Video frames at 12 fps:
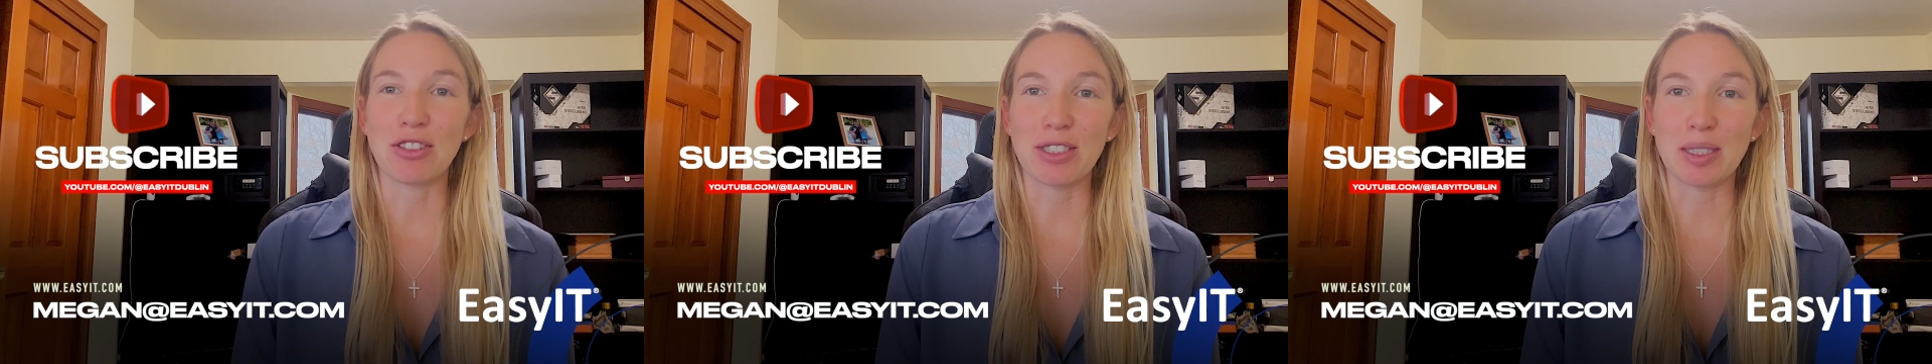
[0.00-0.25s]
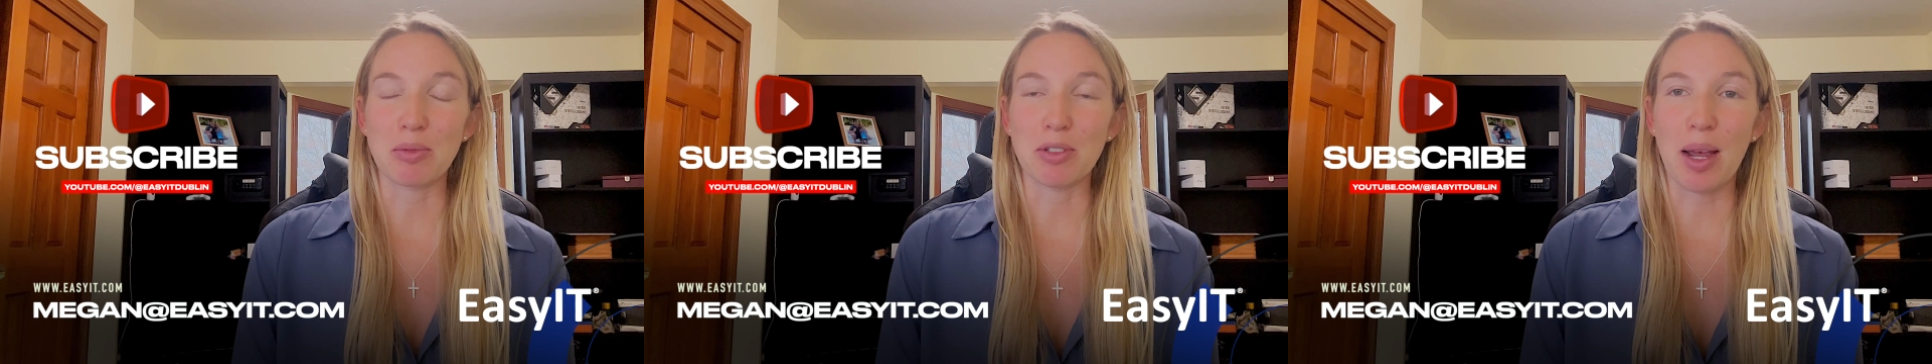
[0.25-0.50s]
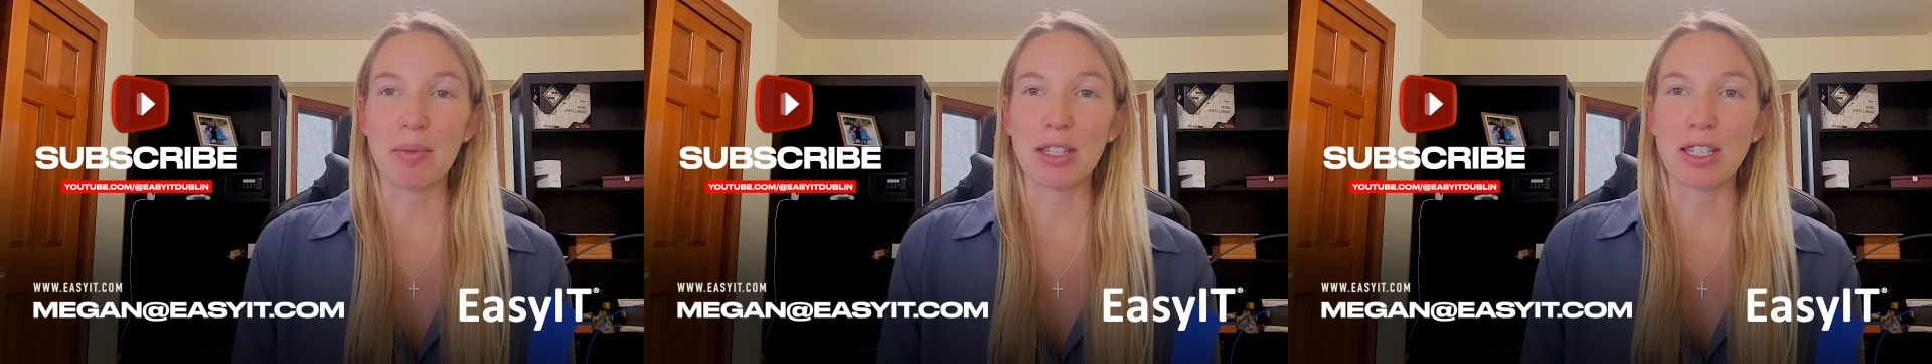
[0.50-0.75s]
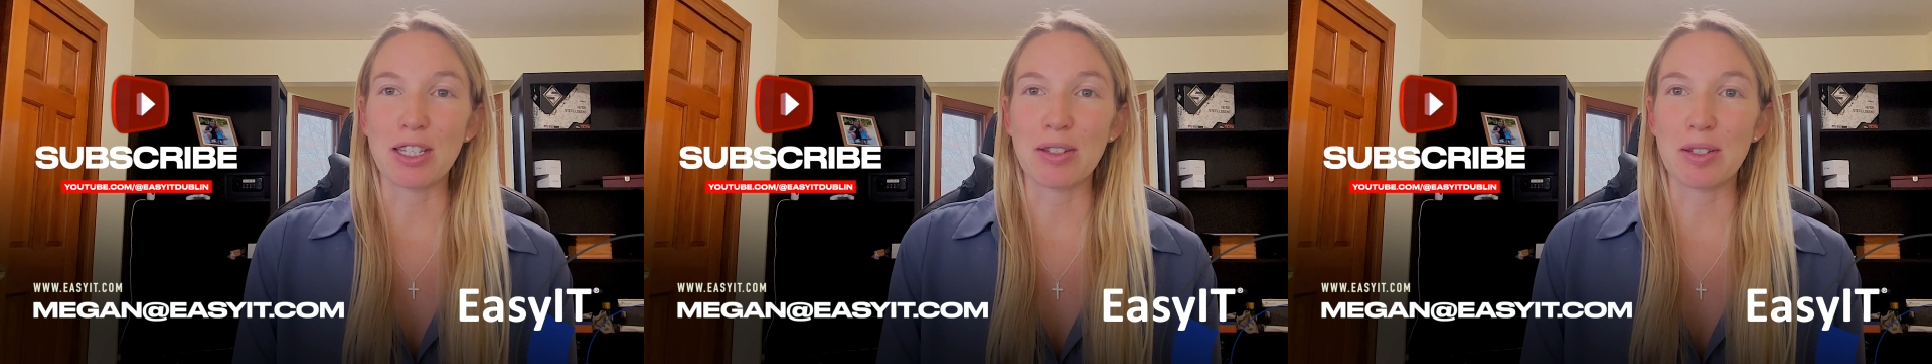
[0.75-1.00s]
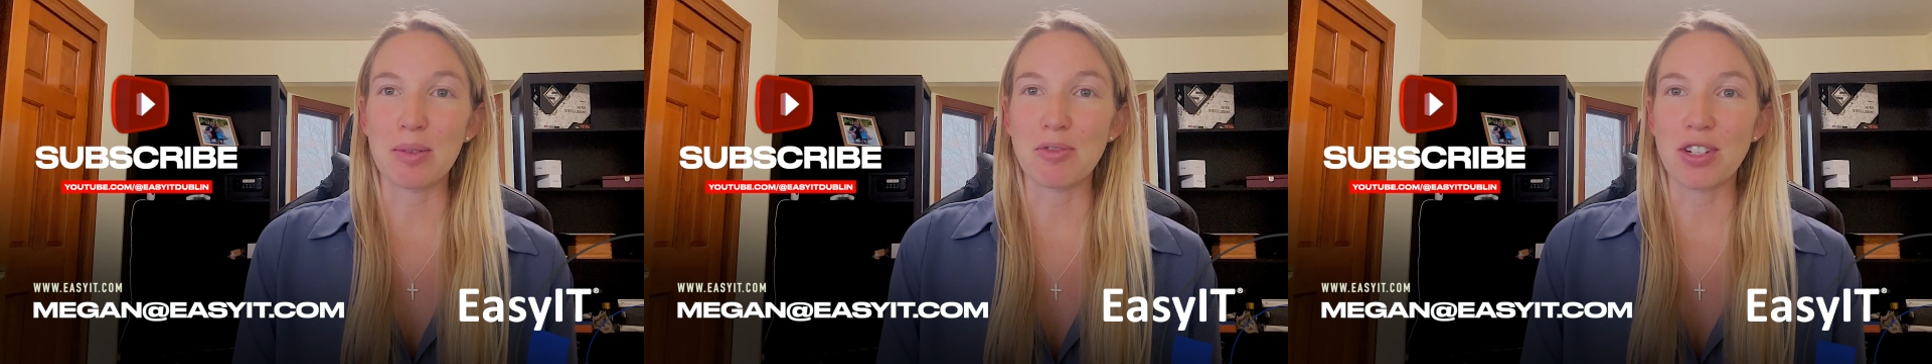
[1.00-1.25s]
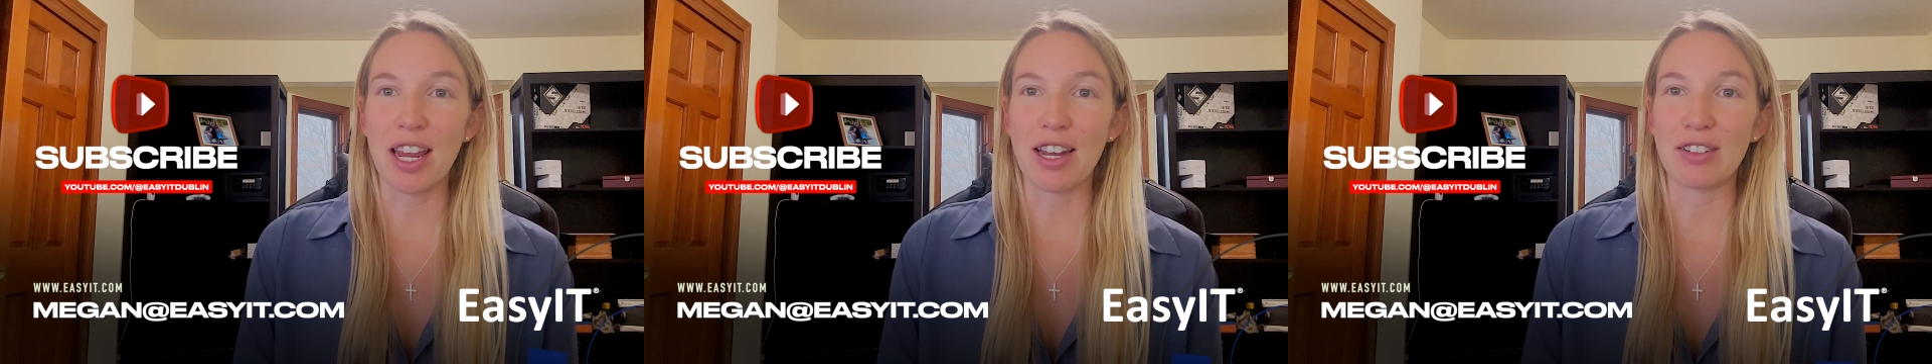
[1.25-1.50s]
you subscribe to the YouTube
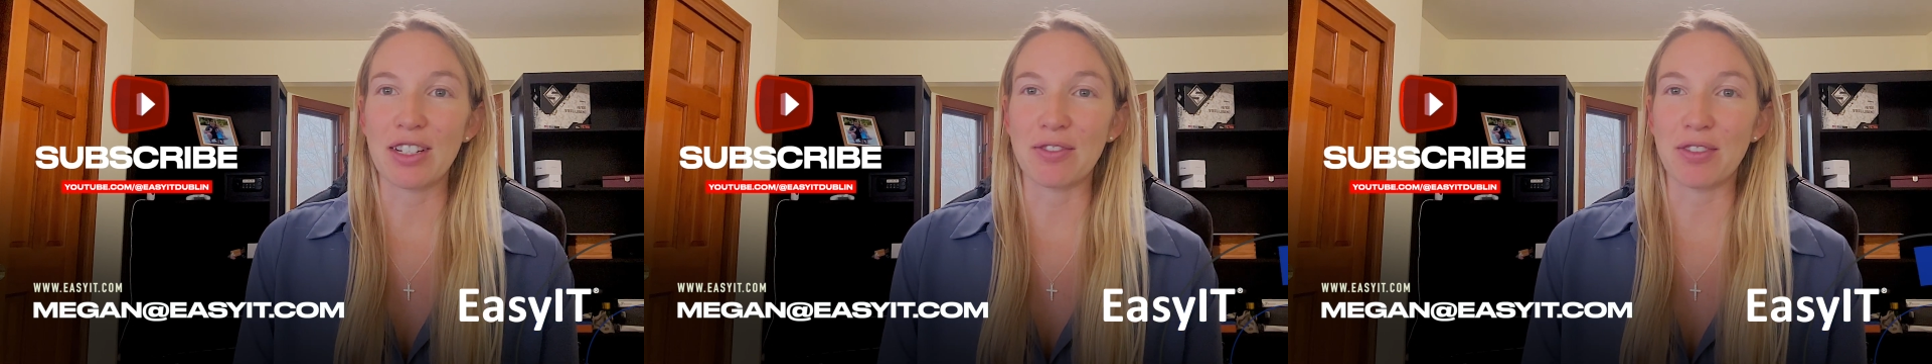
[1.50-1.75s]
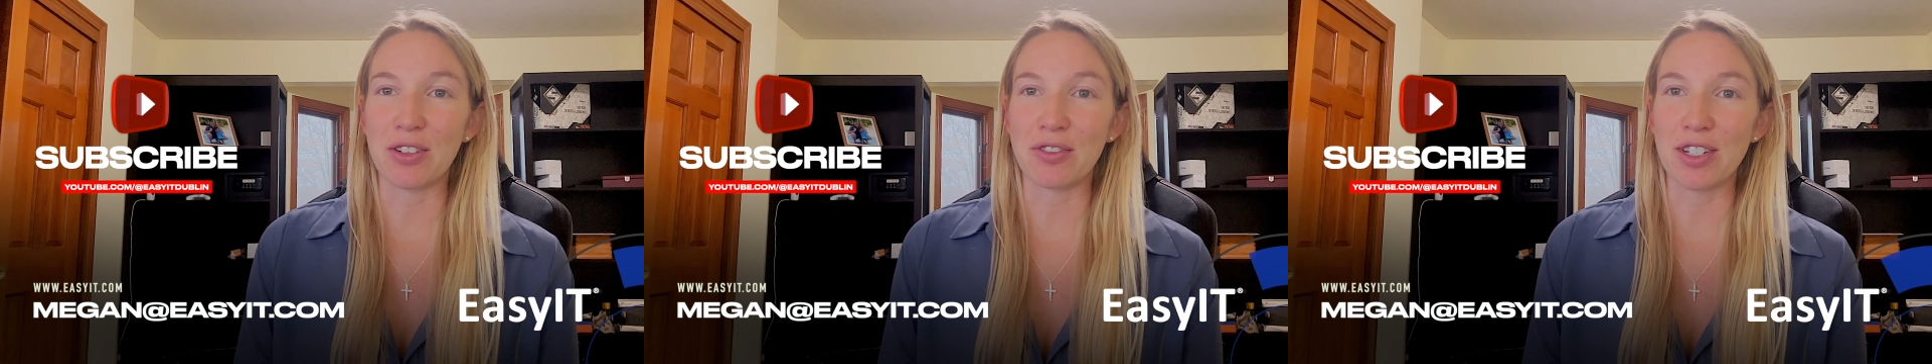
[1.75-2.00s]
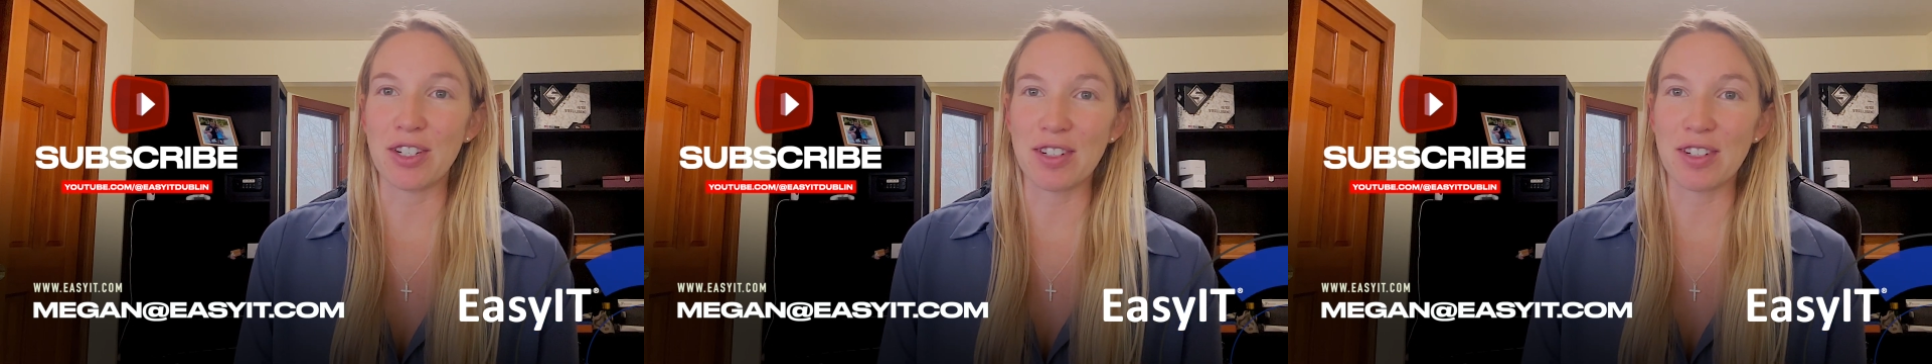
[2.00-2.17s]
channel and feel free to